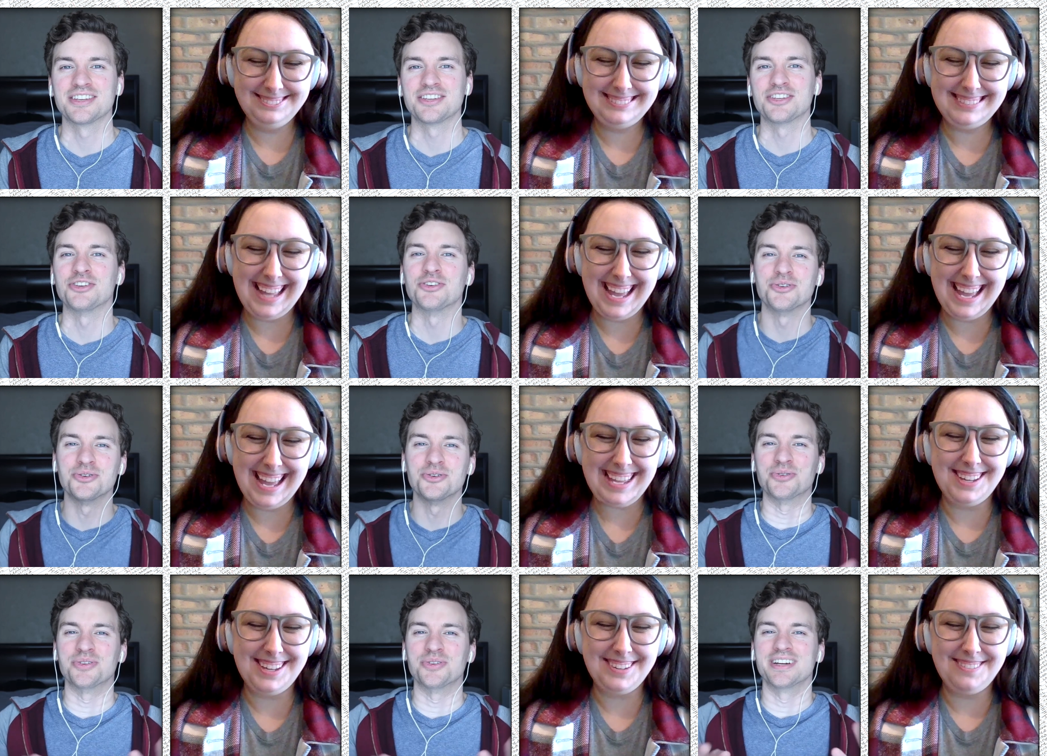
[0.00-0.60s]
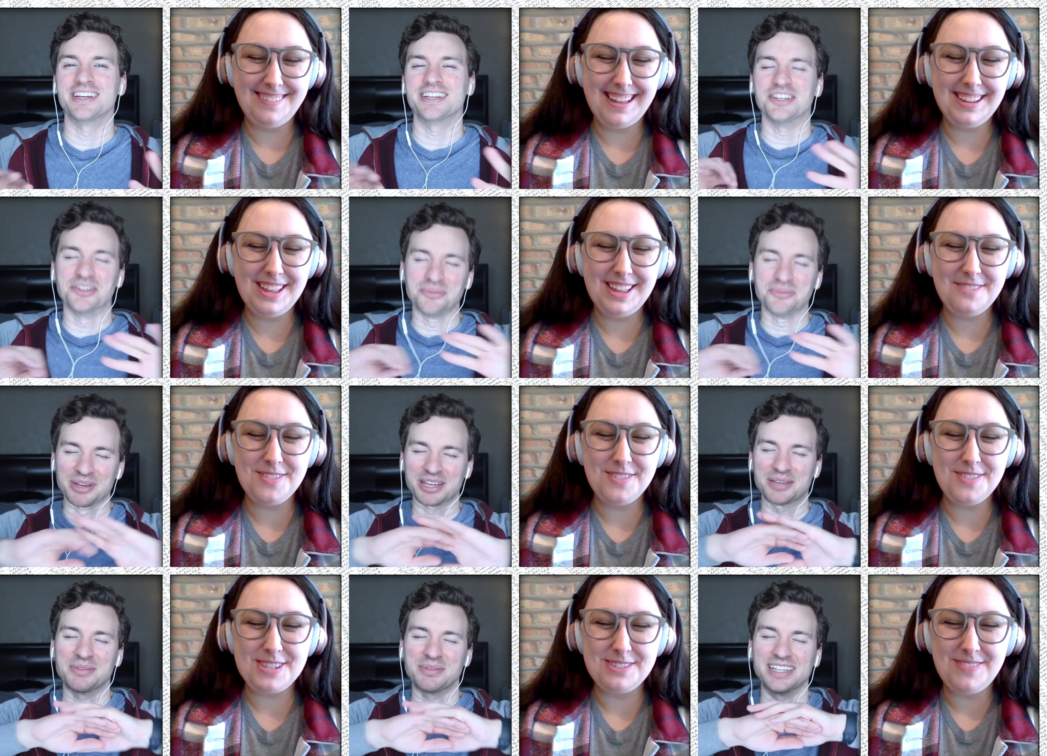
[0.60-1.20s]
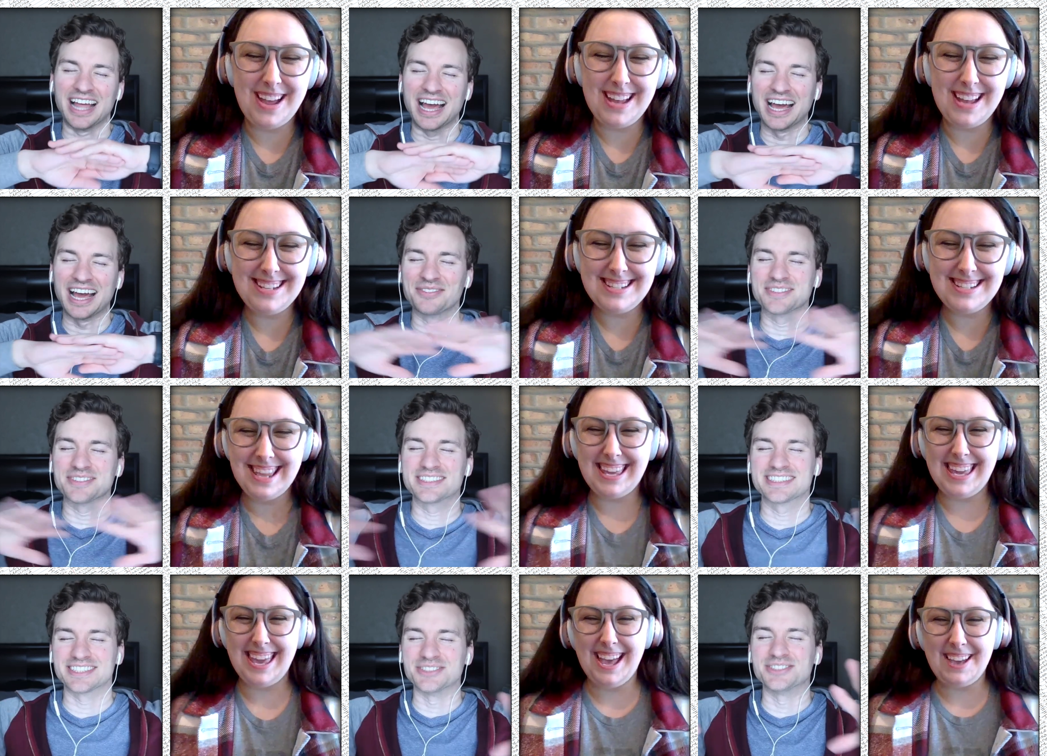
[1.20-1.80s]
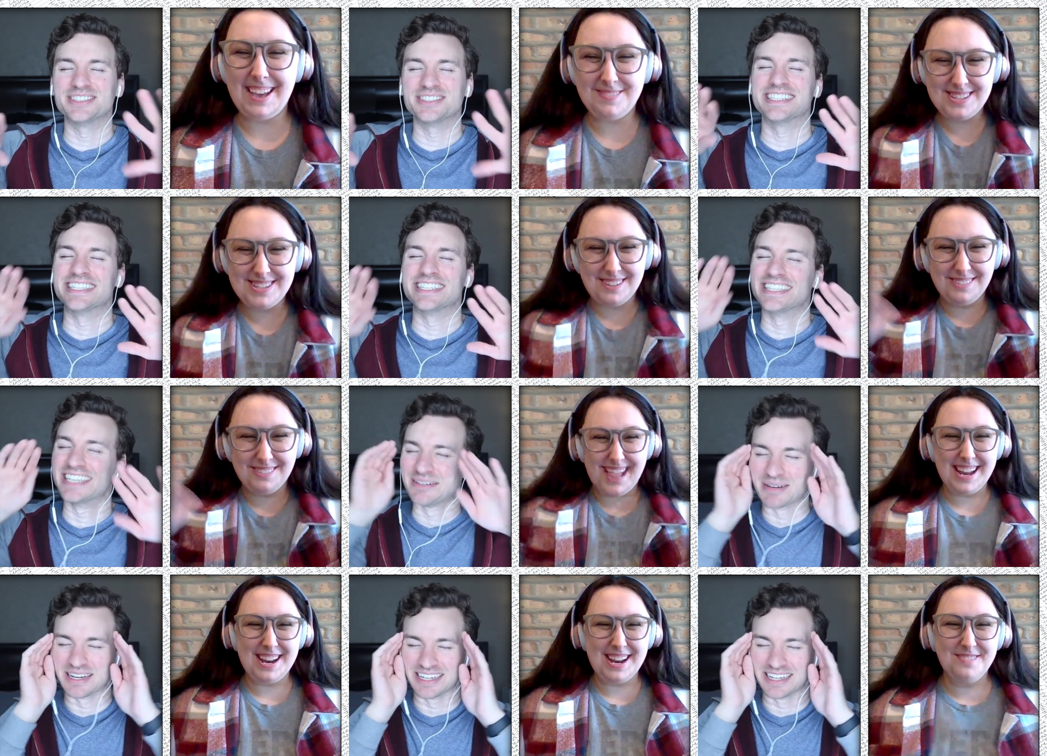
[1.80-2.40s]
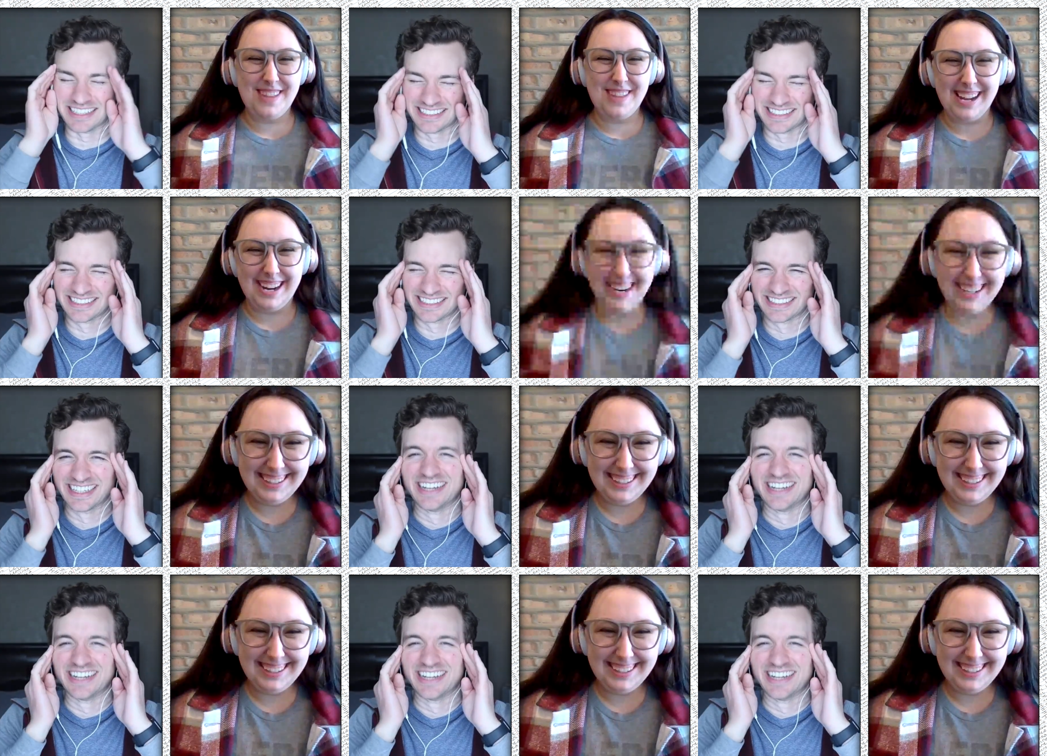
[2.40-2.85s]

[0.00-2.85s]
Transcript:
Speaker 1: you, thank you. you I love you so much. So I'm so much. glad I'm here.